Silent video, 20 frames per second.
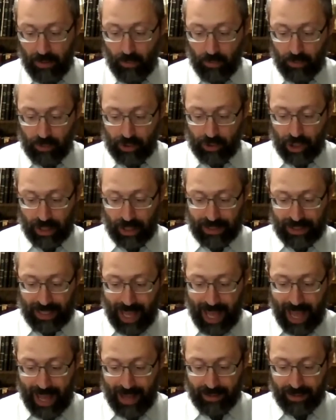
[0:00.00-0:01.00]
just
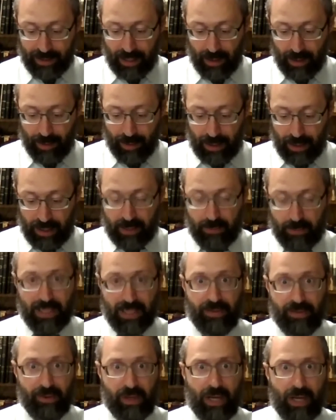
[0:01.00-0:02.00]
as the
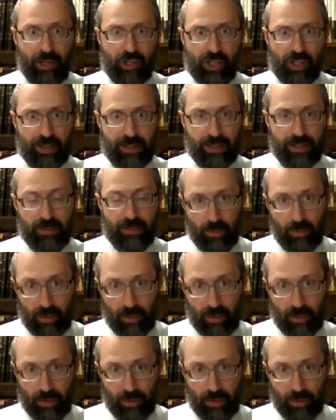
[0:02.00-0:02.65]
specifications,